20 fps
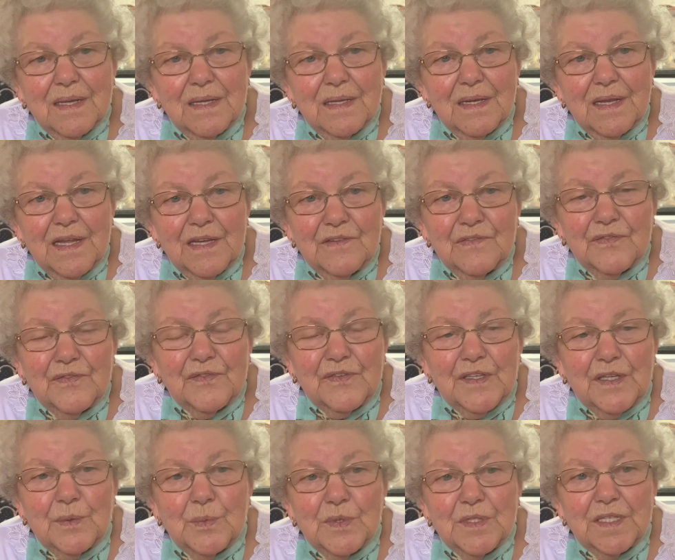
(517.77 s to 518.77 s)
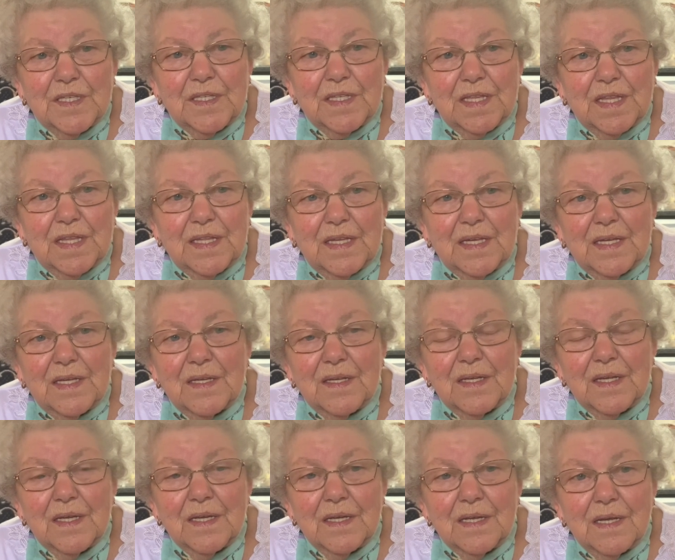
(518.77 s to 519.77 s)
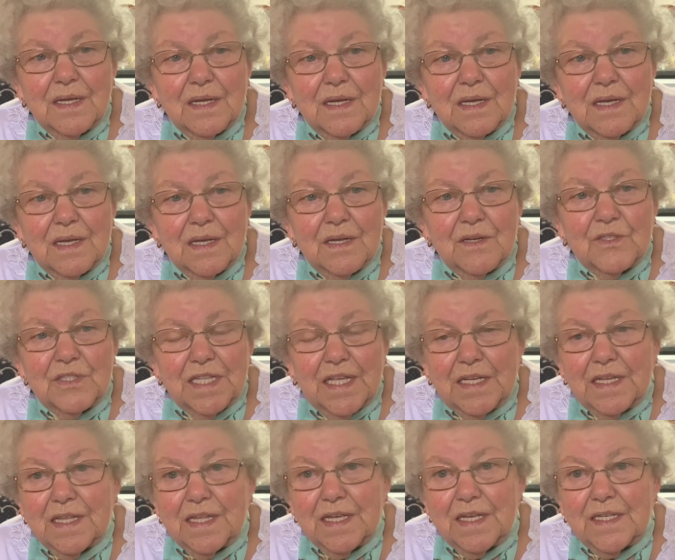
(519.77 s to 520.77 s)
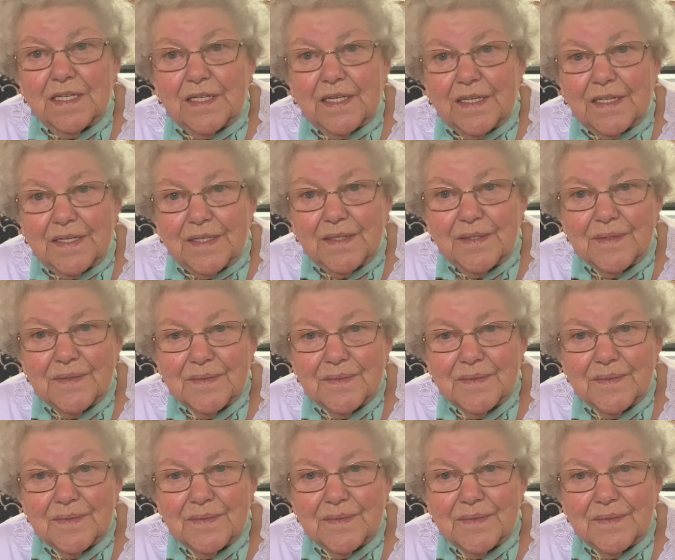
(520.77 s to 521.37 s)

life, and I was at the gut end of the heron.